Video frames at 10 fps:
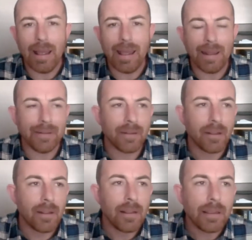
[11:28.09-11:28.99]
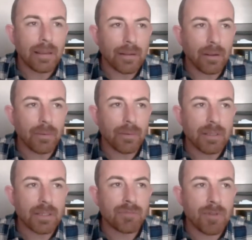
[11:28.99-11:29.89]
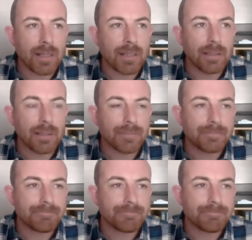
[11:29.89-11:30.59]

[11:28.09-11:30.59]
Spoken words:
and it's really